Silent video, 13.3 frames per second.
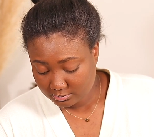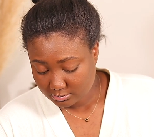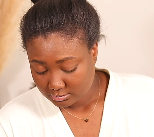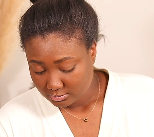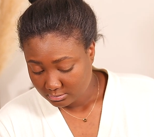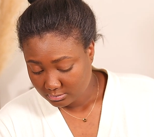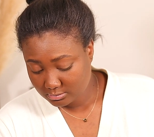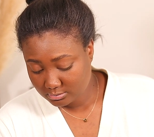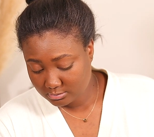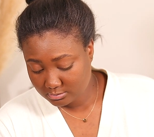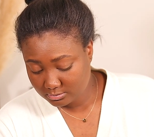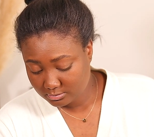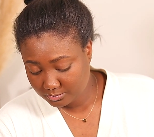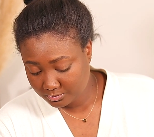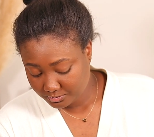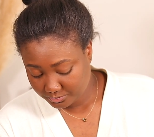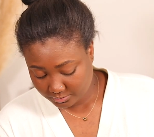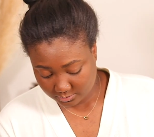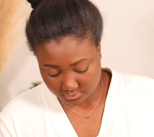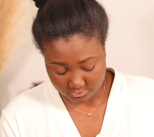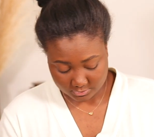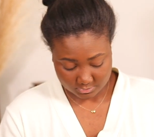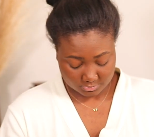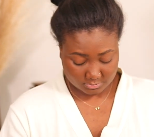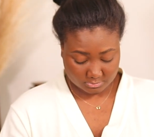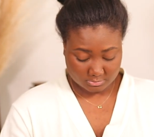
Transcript: No one is speaking in this clip.